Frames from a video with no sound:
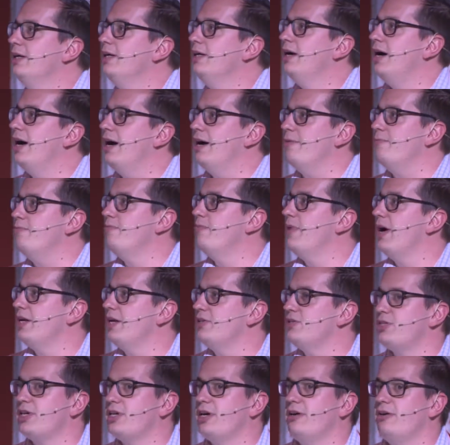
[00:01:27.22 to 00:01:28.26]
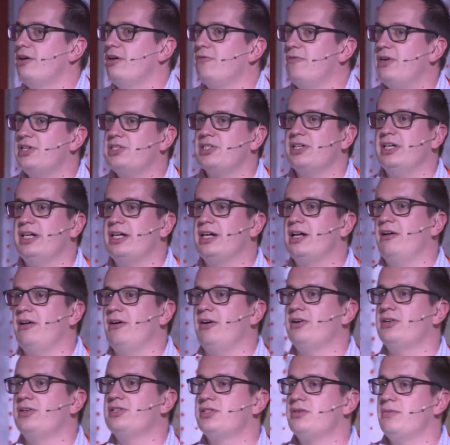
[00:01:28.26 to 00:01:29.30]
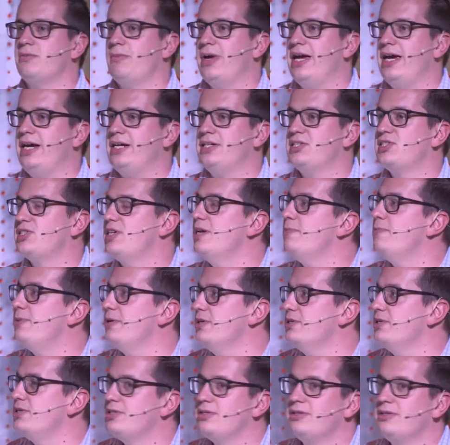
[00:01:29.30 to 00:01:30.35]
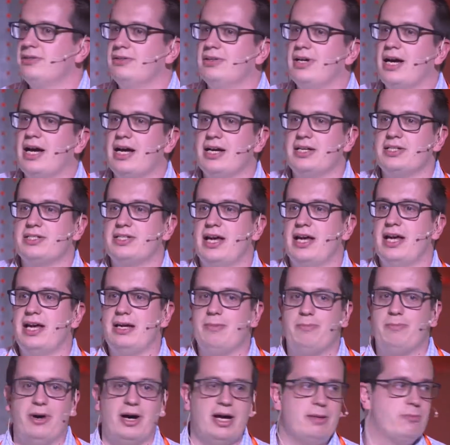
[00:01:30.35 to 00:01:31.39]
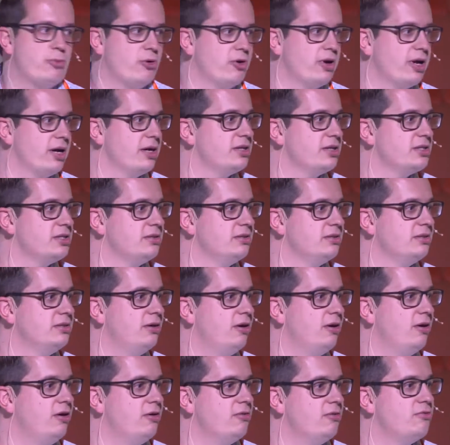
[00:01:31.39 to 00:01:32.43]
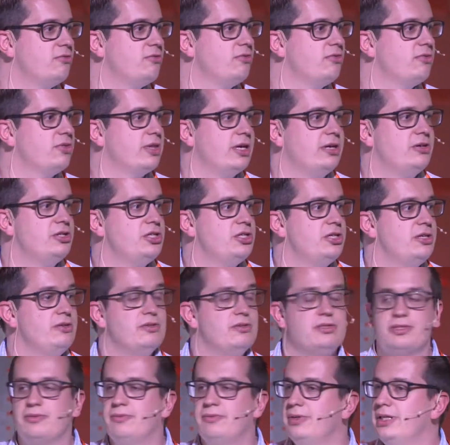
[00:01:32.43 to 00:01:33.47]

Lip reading: And so originally Clark's made slippers as a byproduct of those shoes.